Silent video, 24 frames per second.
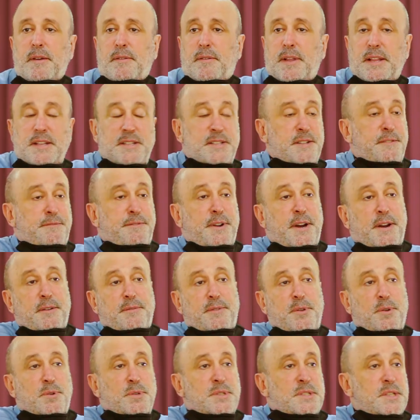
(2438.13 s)
that's in front
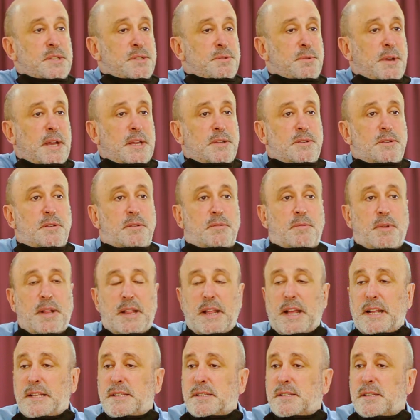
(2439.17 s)
of your situation, where
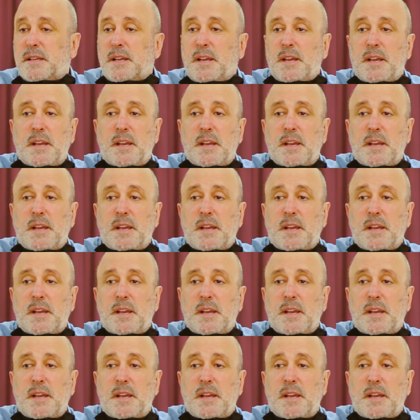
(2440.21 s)
that's